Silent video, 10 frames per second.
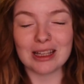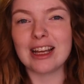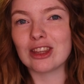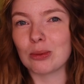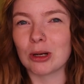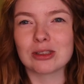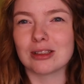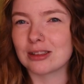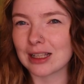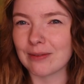like, the
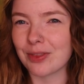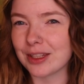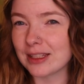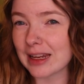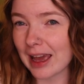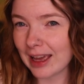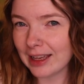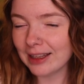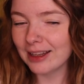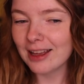person to save the day.